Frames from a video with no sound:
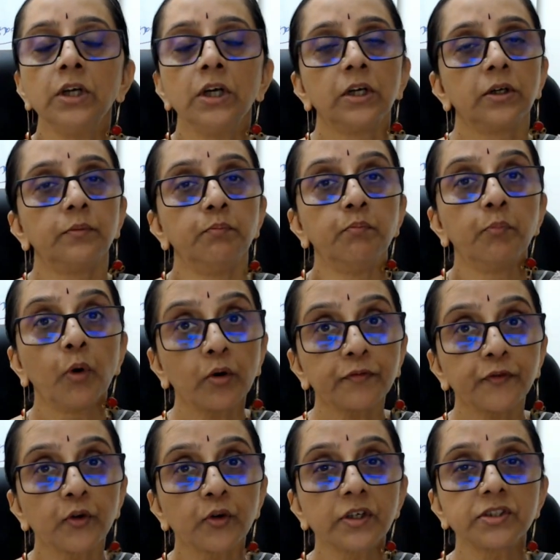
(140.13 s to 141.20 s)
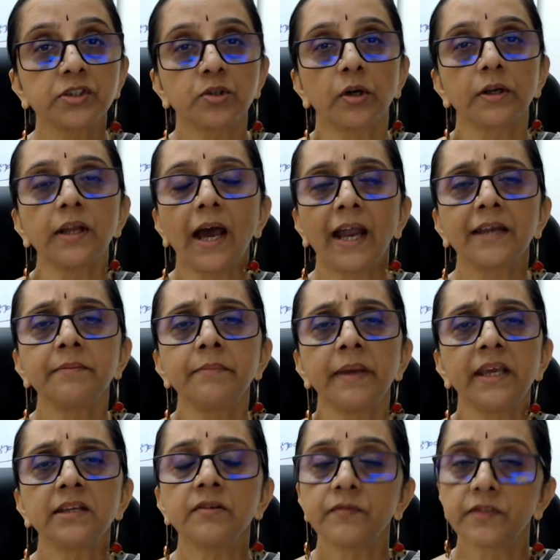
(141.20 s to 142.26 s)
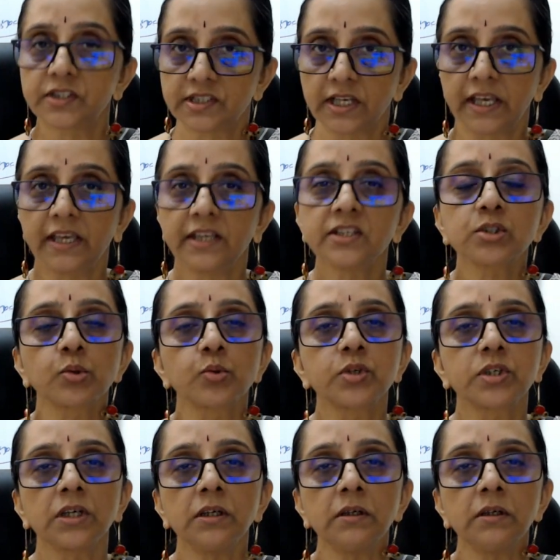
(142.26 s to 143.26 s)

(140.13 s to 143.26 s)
more focused on handmade, which is again a social.